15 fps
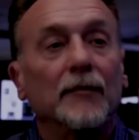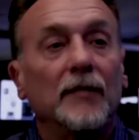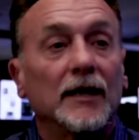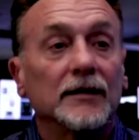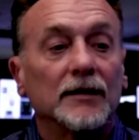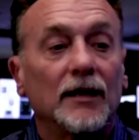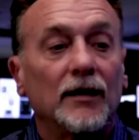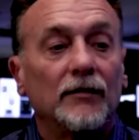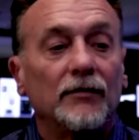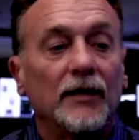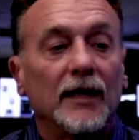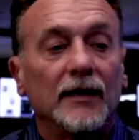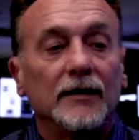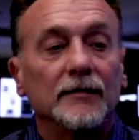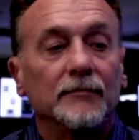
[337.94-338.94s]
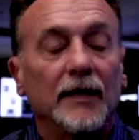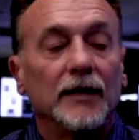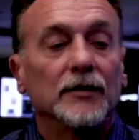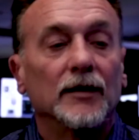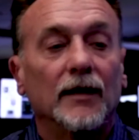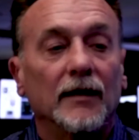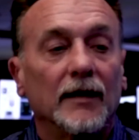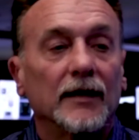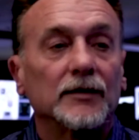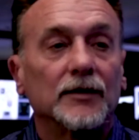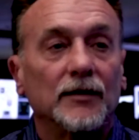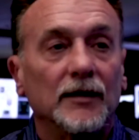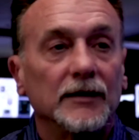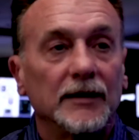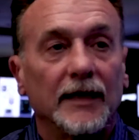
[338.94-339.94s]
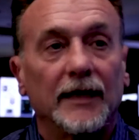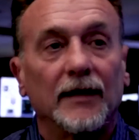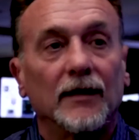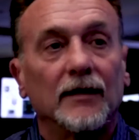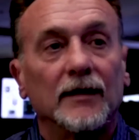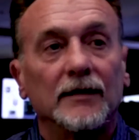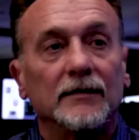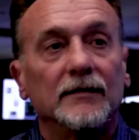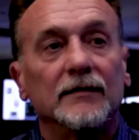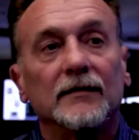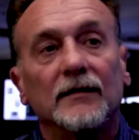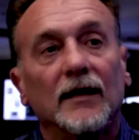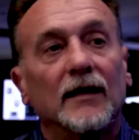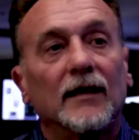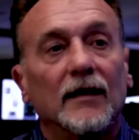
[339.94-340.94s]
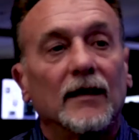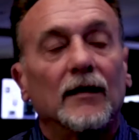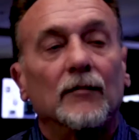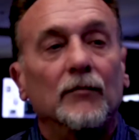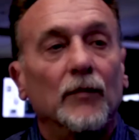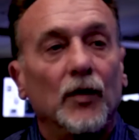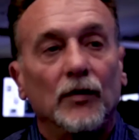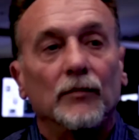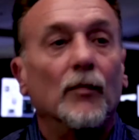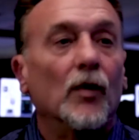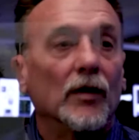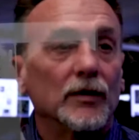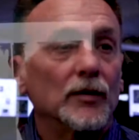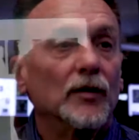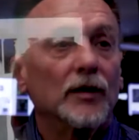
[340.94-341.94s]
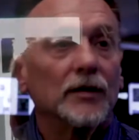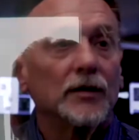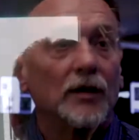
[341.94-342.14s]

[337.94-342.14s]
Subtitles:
myself, I majored in electrical engineer and moved more towards